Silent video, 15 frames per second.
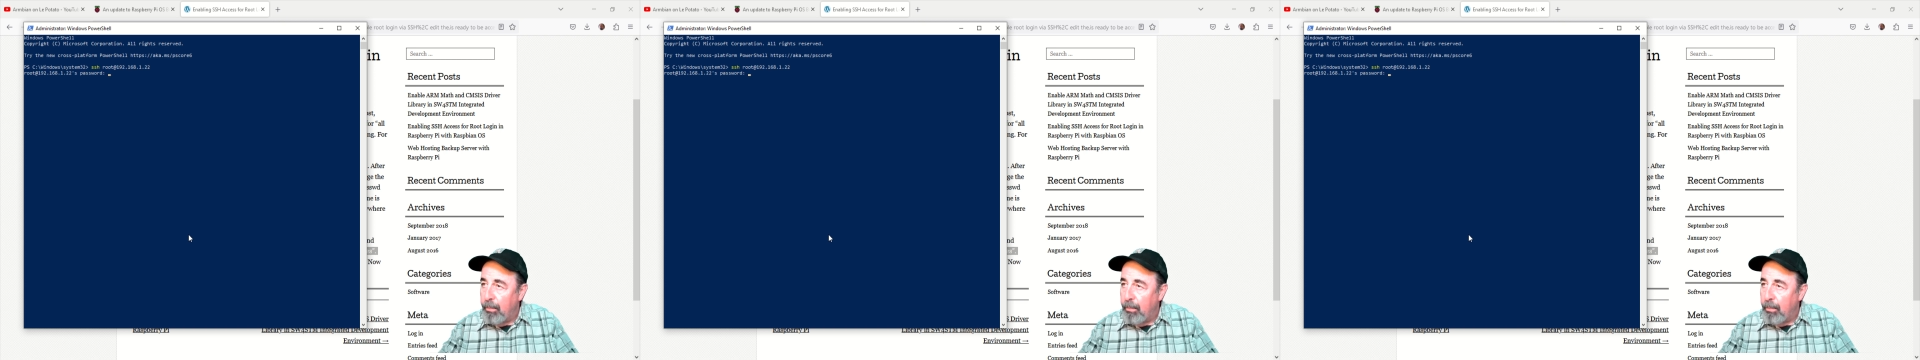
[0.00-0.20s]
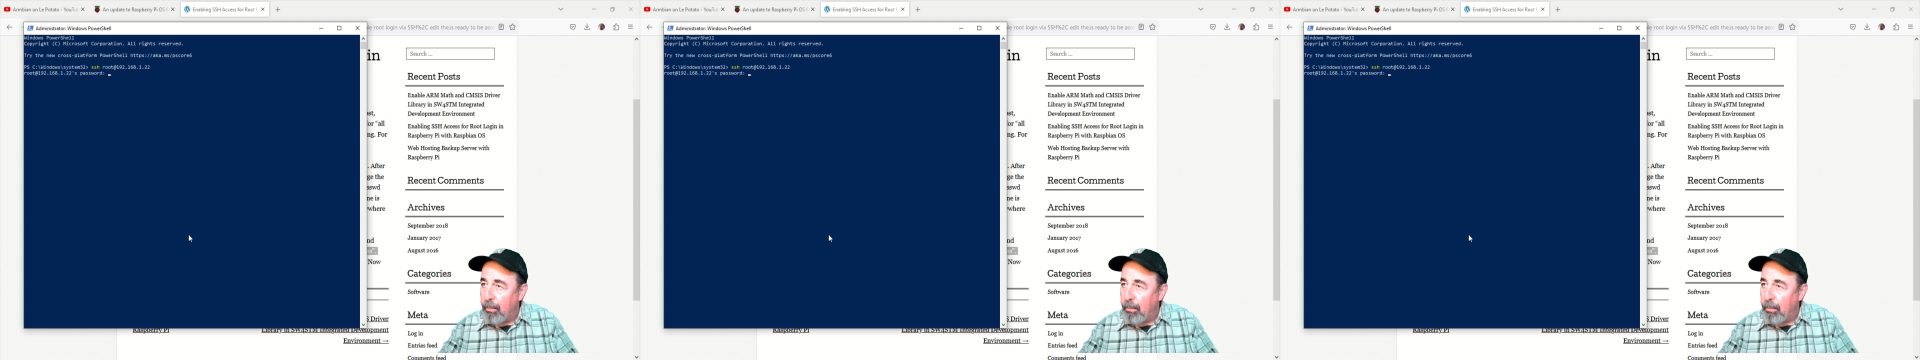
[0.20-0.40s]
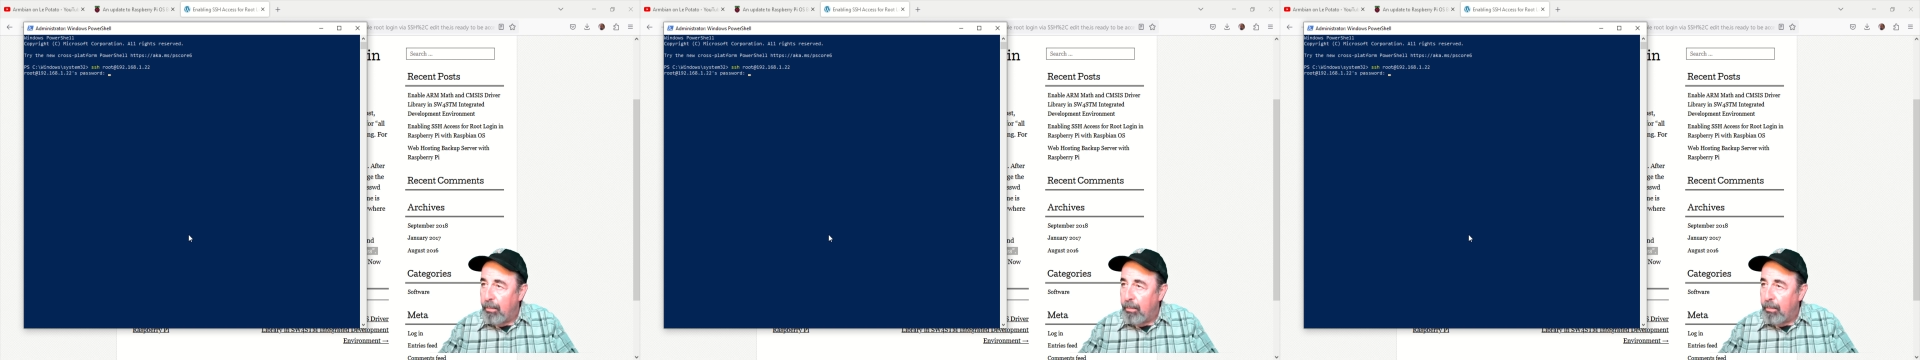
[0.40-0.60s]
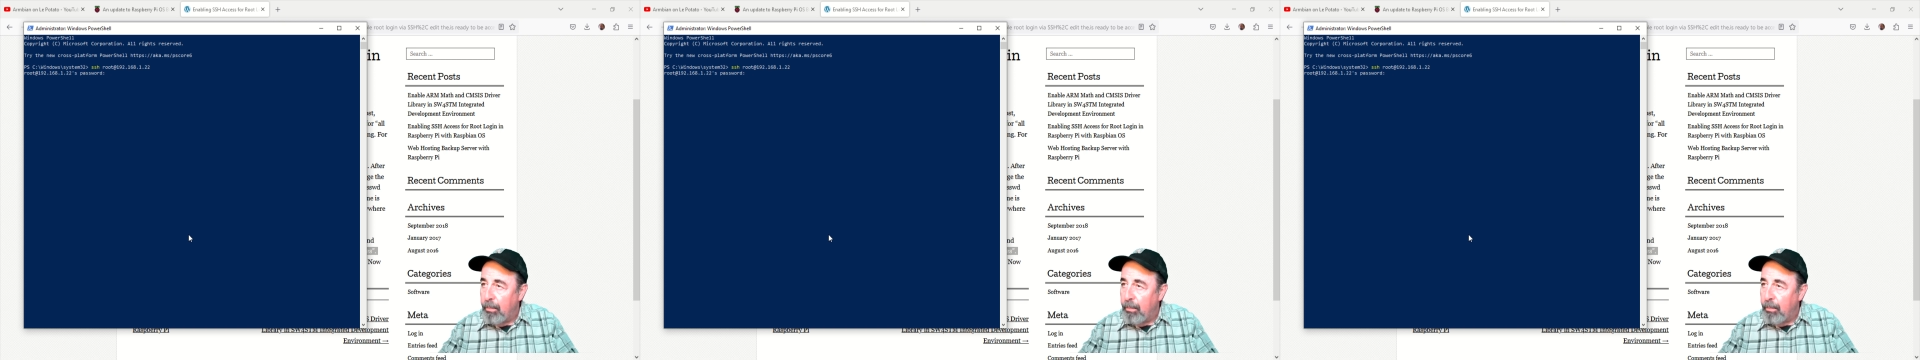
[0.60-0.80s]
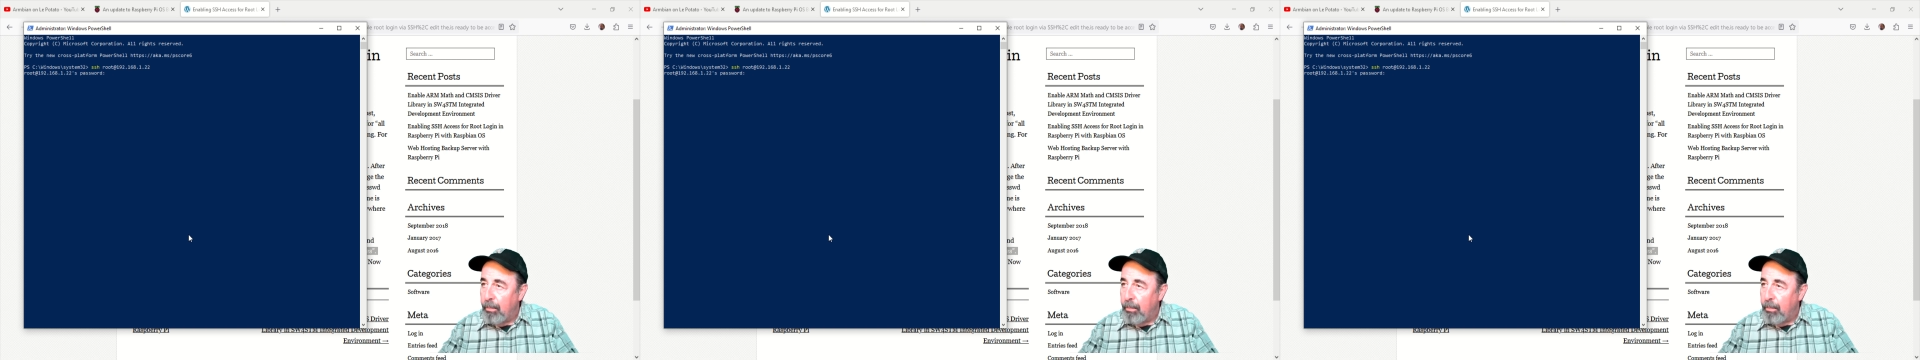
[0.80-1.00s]

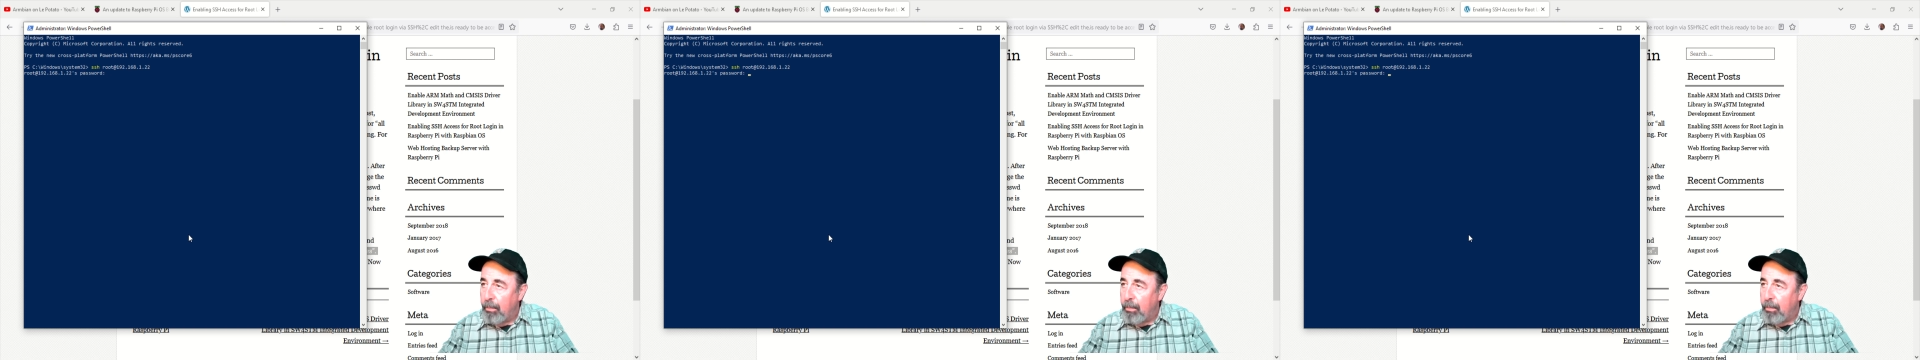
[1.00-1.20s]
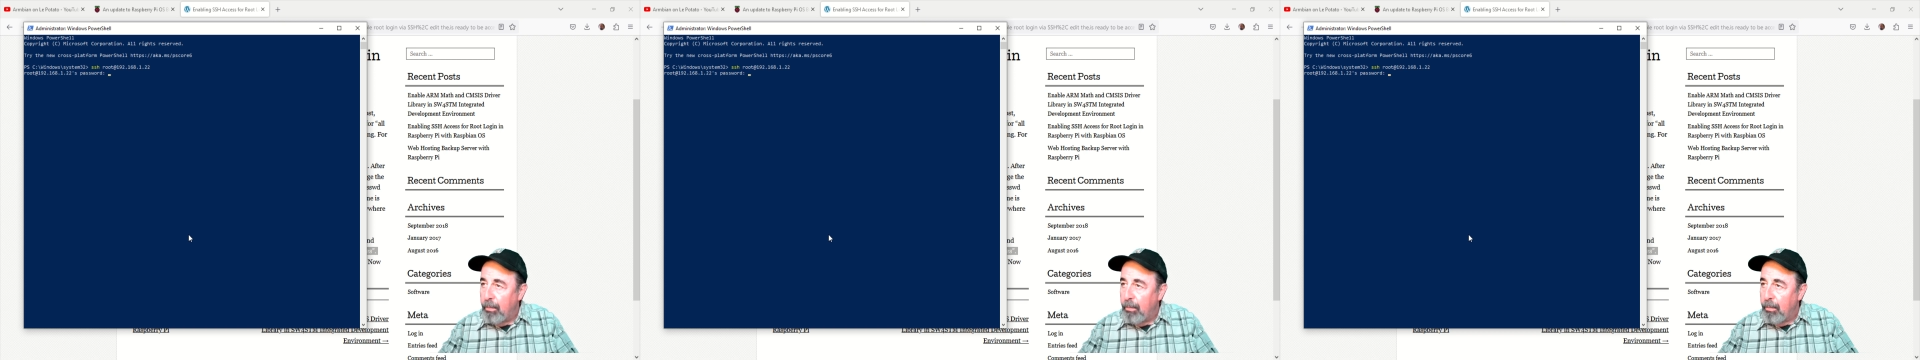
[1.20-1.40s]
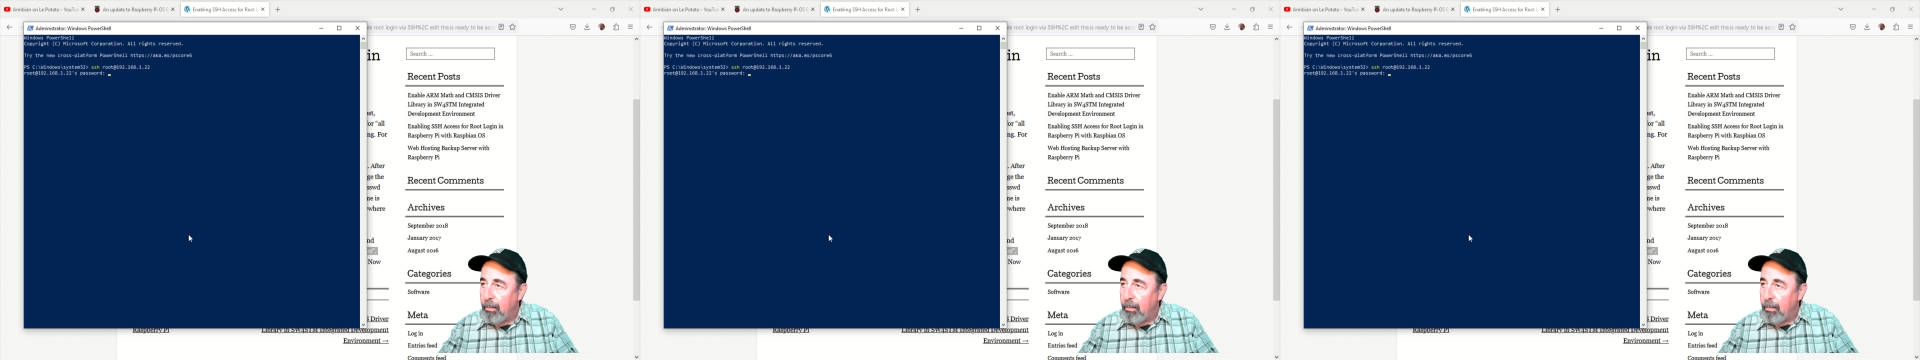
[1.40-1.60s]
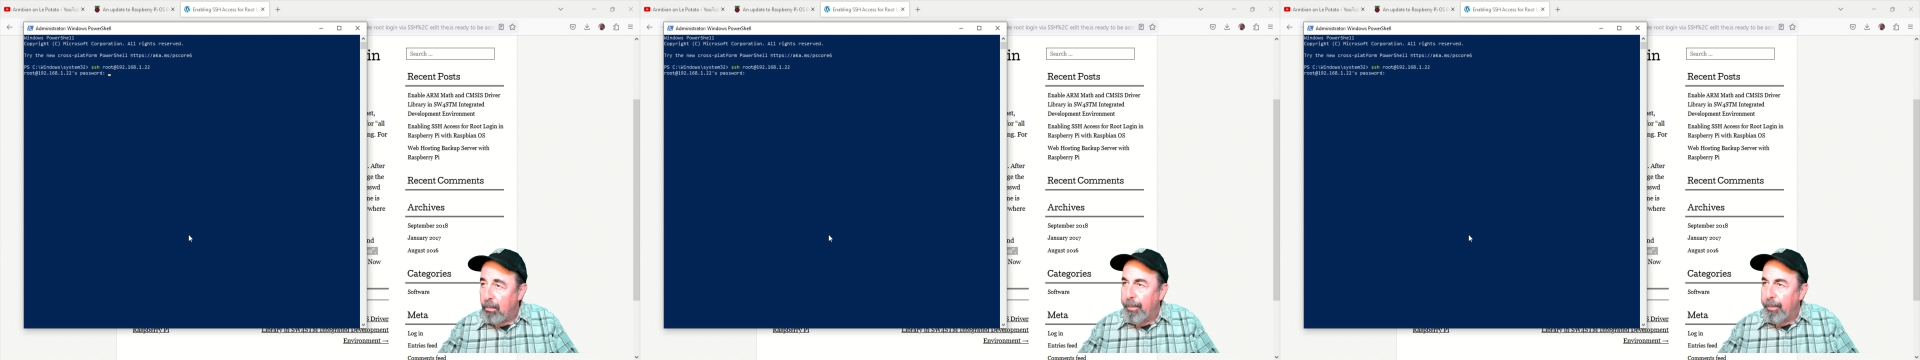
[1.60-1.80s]
(no one is talking)